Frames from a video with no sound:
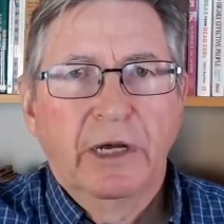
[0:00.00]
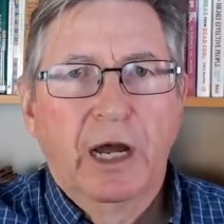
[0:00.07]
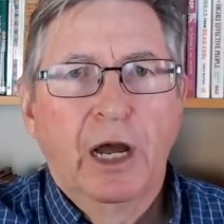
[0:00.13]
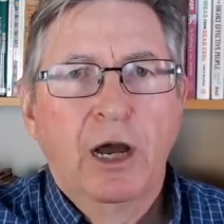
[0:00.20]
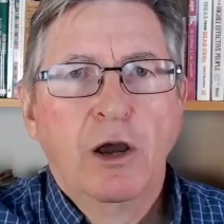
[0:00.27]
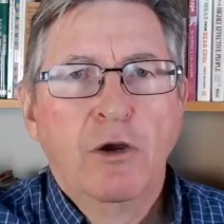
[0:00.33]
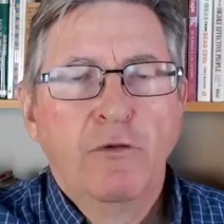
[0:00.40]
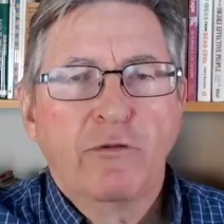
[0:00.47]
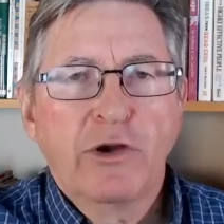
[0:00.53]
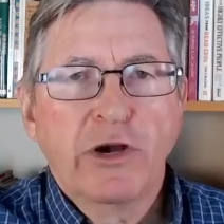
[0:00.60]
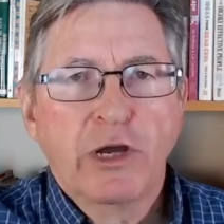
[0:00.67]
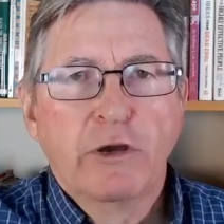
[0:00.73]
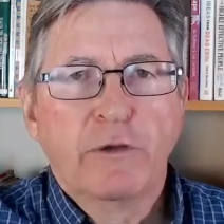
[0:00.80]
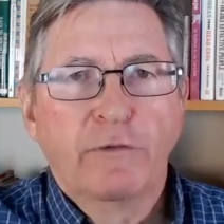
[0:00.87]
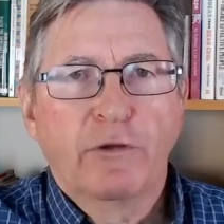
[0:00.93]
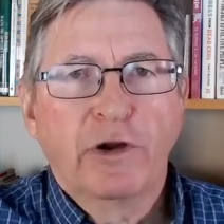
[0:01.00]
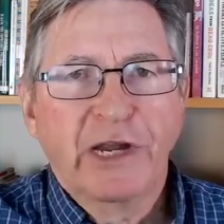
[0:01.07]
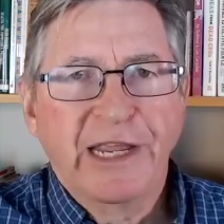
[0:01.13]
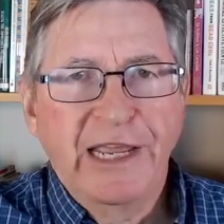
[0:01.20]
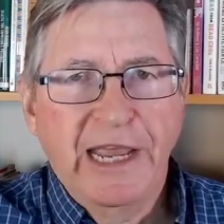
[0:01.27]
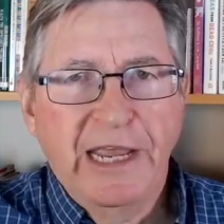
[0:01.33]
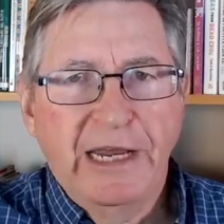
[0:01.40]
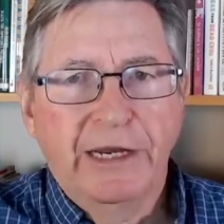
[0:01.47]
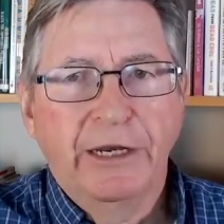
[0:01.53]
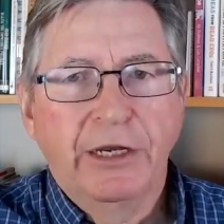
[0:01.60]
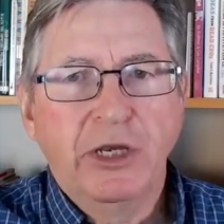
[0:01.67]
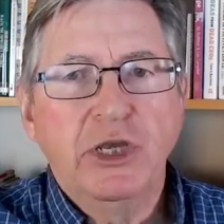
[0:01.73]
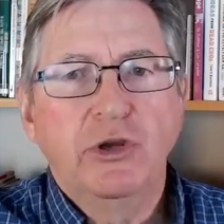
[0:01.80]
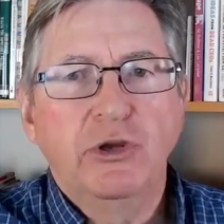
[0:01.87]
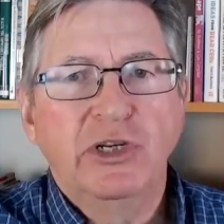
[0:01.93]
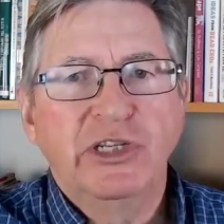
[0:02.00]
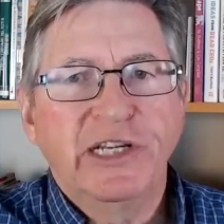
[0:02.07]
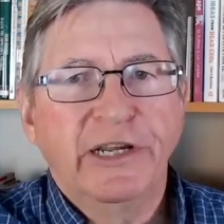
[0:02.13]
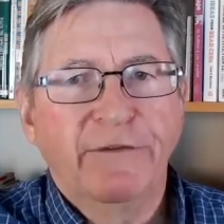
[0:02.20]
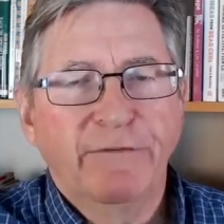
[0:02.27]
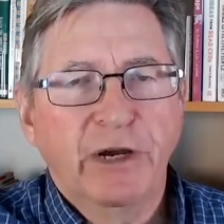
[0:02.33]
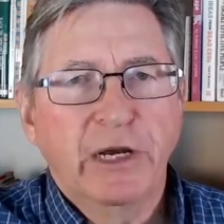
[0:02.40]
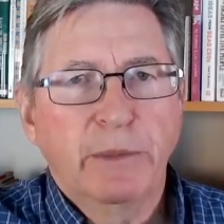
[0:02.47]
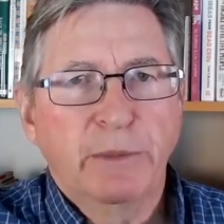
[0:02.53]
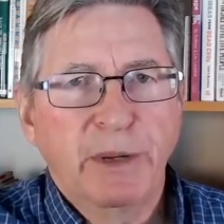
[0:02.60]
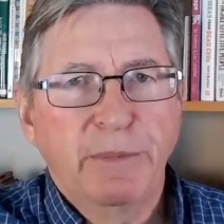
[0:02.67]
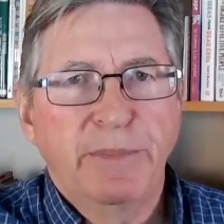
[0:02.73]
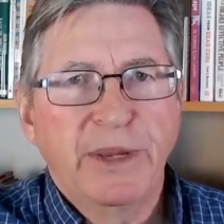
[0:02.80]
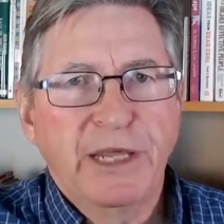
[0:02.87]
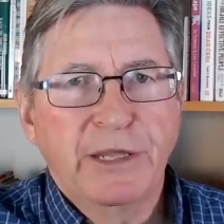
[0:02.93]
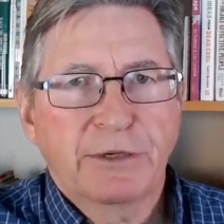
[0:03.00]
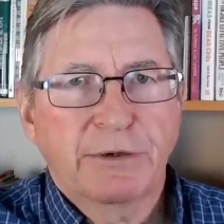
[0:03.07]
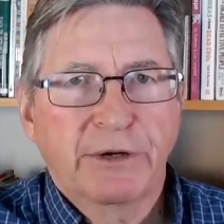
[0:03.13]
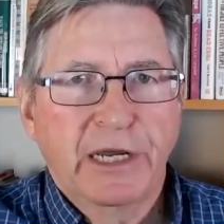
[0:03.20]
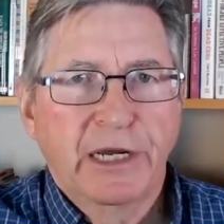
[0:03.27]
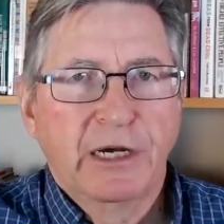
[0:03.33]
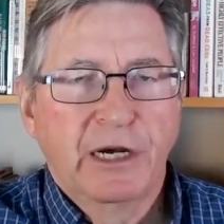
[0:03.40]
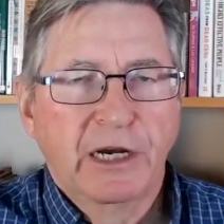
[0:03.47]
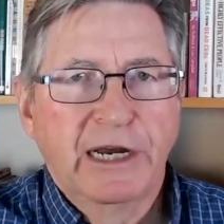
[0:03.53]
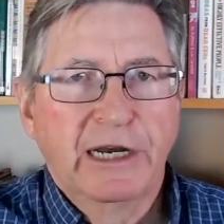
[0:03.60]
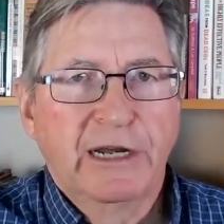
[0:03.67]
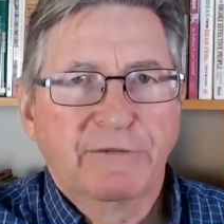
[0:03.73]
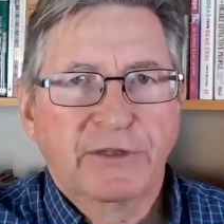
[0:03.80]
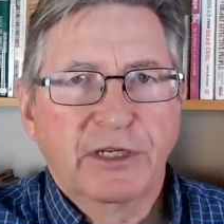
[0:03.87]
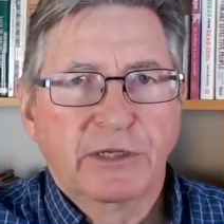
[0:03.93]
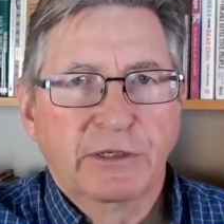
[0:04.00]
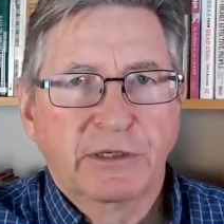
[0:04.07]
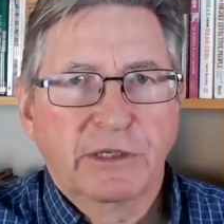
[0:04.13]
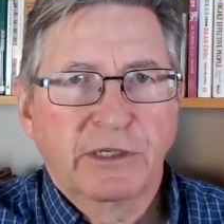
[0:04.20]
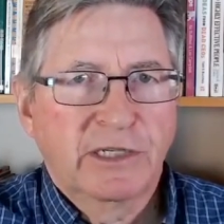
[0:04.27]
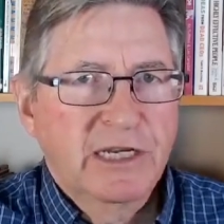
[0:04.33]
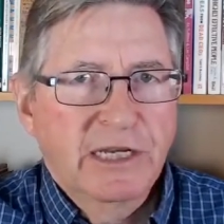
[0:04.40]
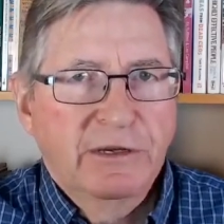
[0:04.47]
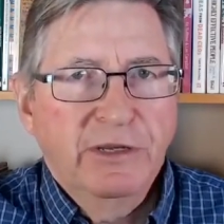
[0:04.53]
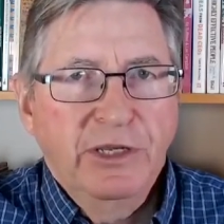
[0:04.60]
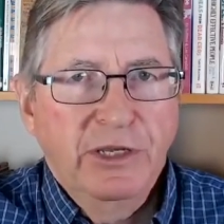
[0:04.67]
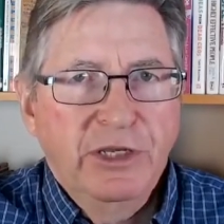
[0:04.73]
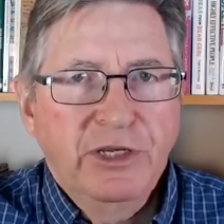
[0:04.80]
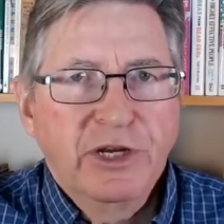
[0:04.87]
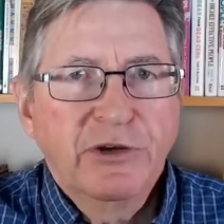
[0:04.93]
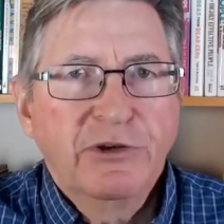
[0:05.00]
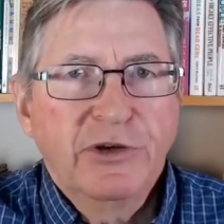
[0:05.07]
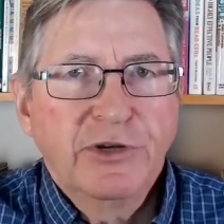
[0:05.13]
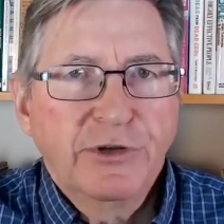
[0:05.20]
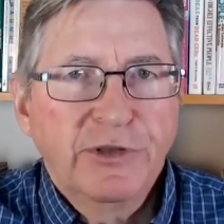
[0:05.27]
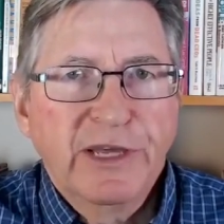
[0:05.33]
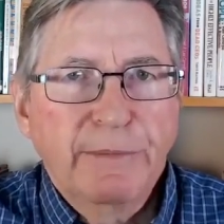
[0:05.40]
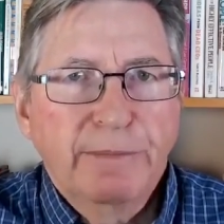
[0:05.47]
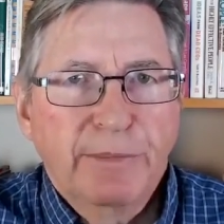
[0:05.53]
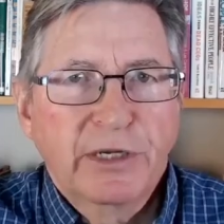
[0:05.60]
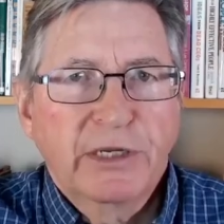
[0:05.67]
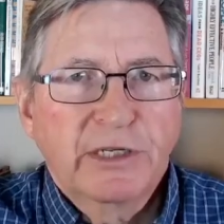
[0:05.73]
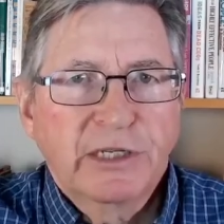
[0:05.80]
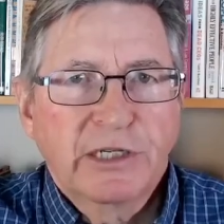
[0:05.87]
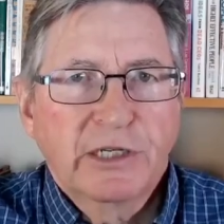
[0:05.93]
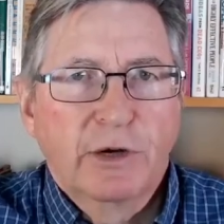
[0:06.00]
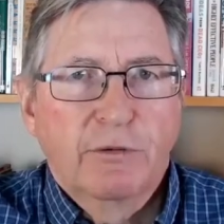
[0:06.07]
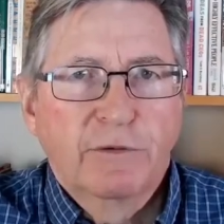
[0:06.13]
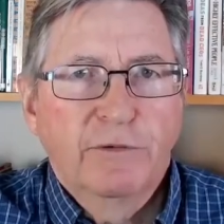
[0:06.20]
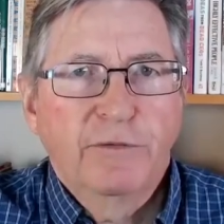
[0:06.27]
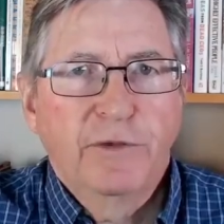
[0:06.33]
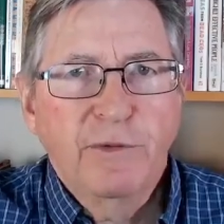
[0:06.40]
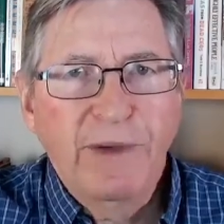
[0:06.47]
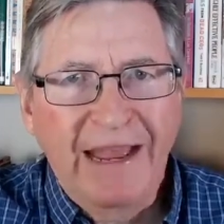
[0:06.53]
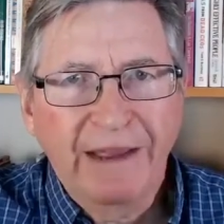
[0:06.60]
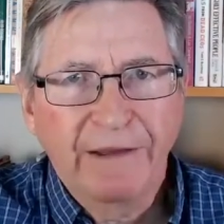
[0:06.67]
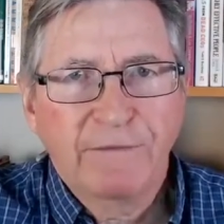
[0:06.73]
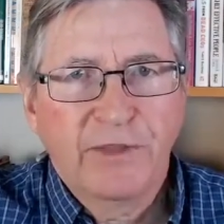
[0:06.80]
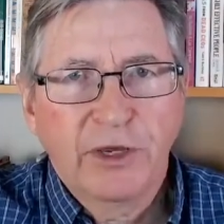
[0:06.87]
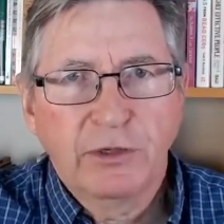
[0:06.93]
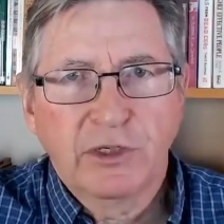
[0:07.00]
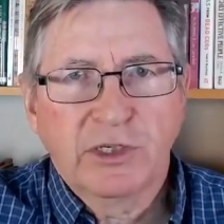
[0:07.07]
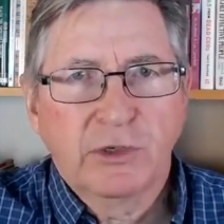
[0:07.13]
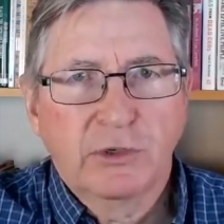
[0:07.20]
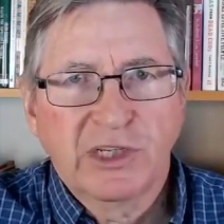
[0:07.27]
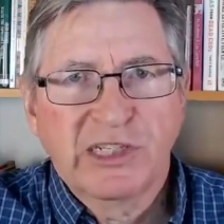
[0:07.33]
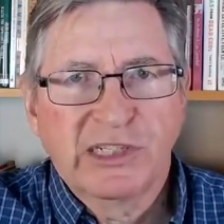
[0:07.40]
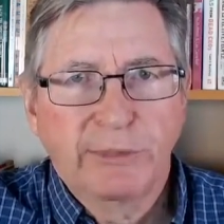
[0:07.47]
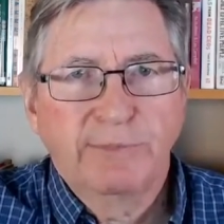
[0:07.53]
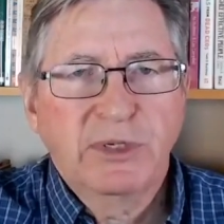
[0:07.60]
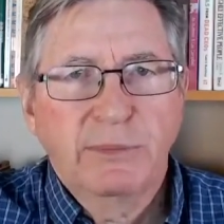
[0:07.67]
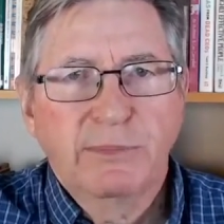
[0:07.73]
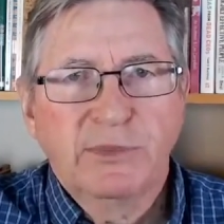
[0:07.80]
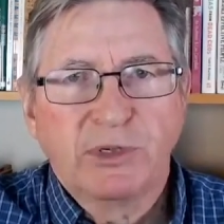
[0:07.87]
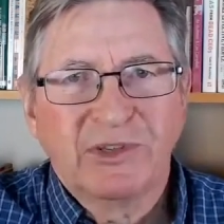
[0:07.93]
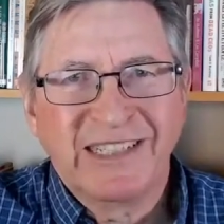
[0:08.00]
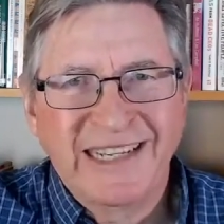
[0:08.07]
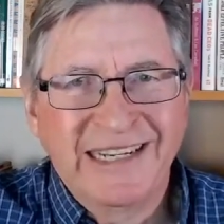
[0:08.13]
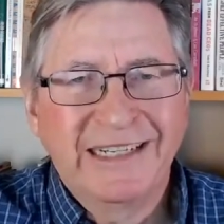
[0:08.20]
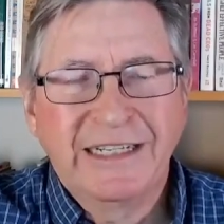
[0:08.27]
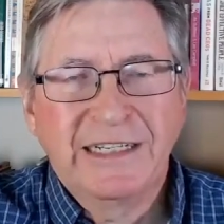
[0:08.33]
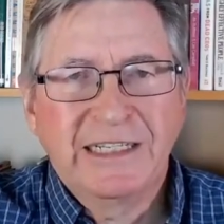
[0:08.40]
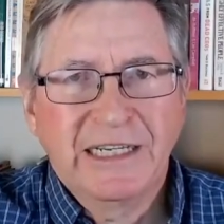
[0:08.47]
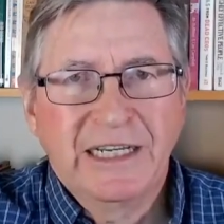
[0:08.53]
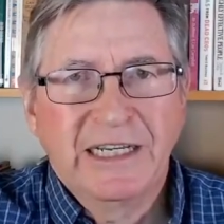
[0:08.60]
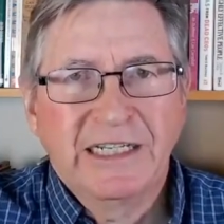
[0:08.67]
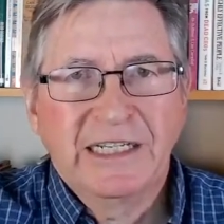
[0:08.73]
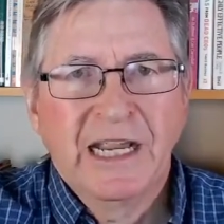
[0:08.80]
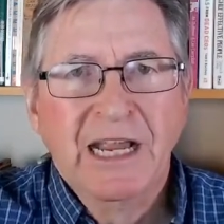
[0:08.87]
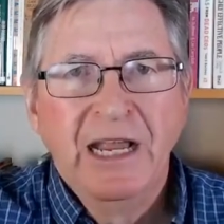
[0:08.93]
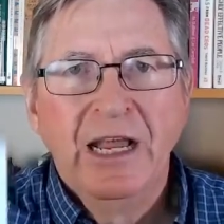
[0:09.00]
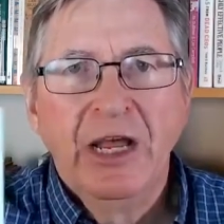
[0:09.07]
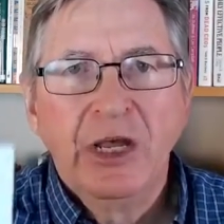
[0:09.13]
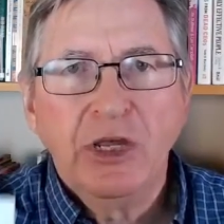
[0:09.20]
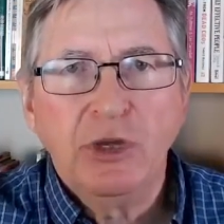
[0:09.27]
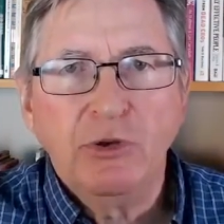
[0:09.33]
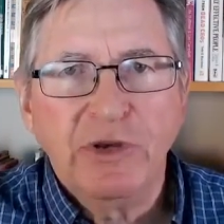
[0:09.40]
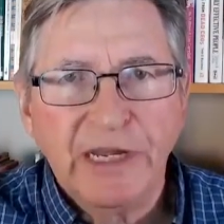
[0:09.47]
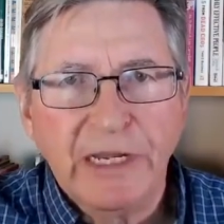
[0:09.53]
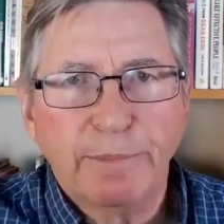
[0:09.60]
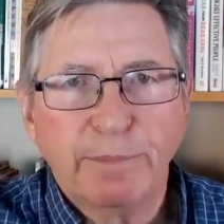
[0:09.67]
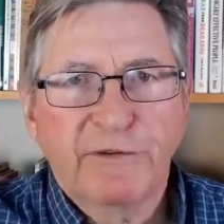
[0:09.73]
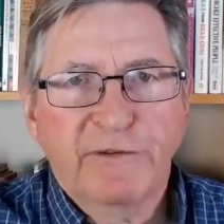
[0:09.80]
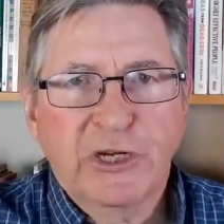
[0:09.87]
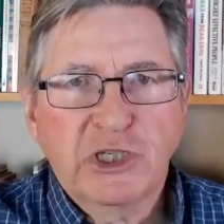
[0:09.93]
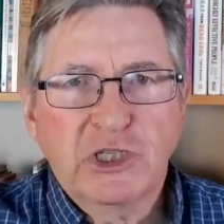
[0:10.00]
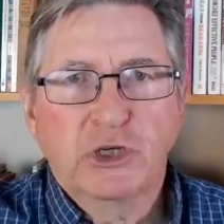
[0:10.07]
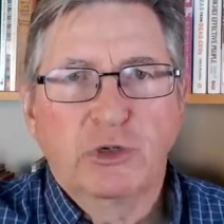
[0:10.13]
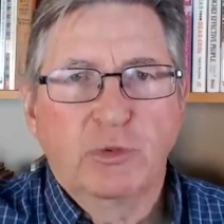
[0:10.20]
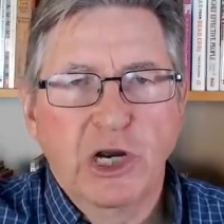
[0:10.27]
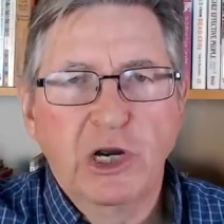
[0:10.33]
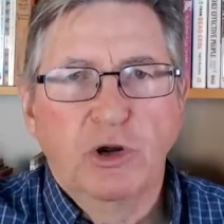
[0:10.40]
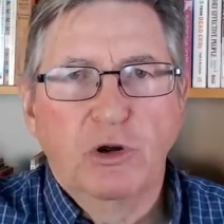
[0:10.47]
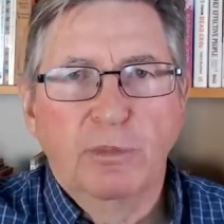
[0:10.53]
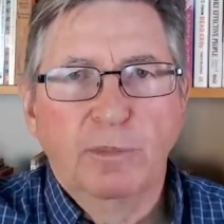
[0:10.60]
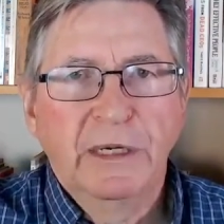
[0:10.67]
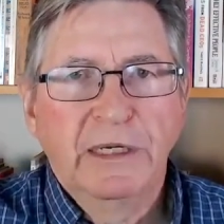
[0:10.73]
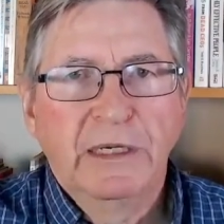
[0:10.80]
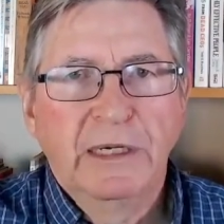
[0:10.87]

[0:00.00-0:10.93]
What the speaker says: over and over again using vitamin B3 in high enough doses. Now, you don't do that by yourself. If you have those sort of symptoms or tendencies, you need professional help.